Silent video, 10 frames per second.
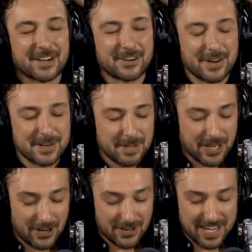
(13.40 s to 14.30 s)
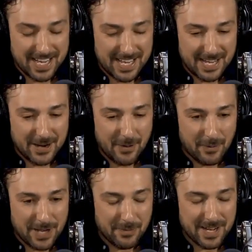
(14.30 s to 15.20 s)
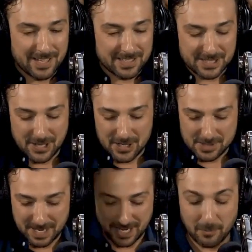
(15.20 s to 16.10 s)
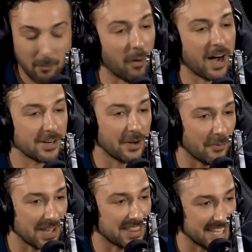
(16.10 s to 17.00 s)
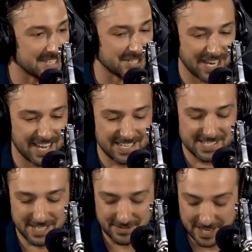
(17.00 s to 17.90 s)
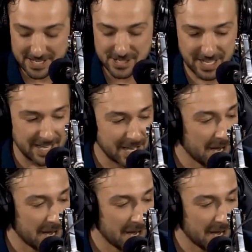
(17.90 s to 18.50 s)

incredibly hot in here. We will start to become one with these chairs eventually.